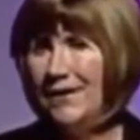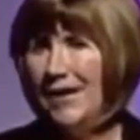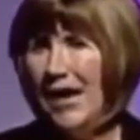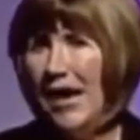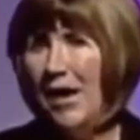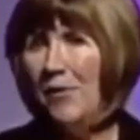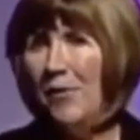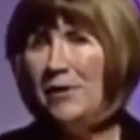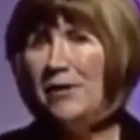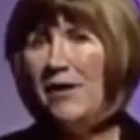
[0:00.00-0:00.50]

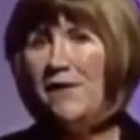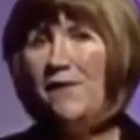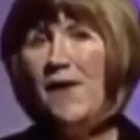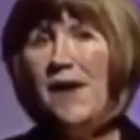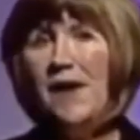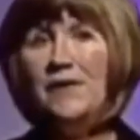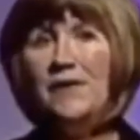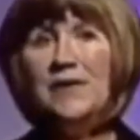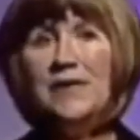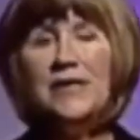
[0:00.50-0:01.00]
And what they
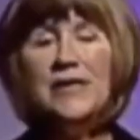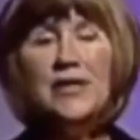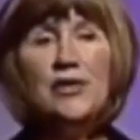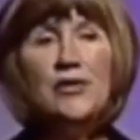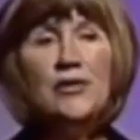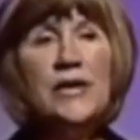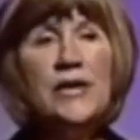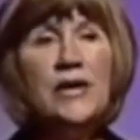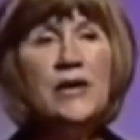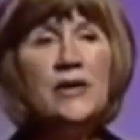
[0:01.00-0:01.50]
found is
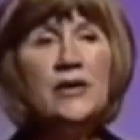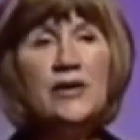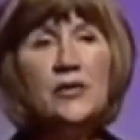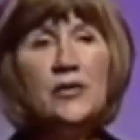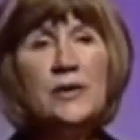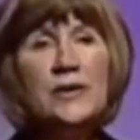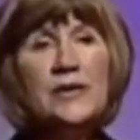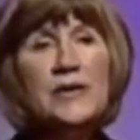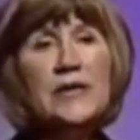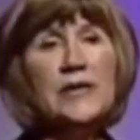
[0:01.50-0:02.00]
two
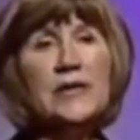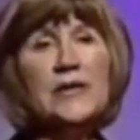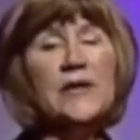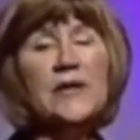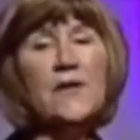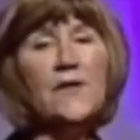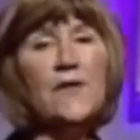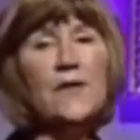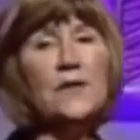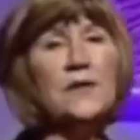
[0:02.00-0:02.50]
characteristics,
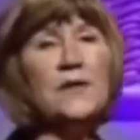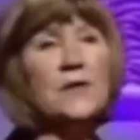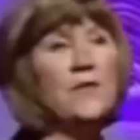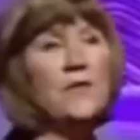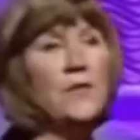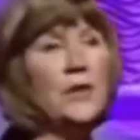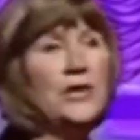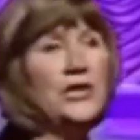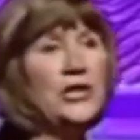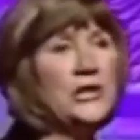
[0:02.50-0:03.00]
the first
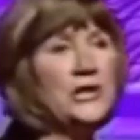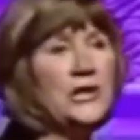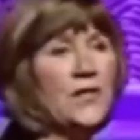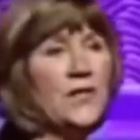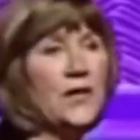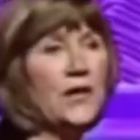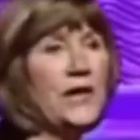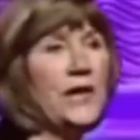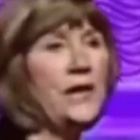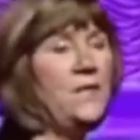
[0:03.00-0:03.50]
of which is
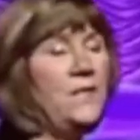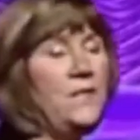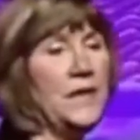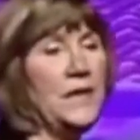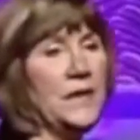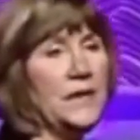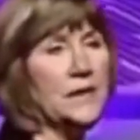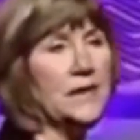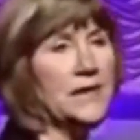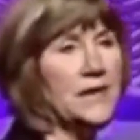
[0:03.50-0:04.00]

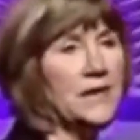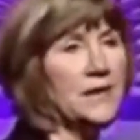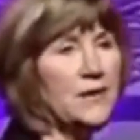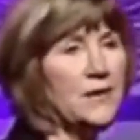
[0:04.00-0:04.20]
forgiveness.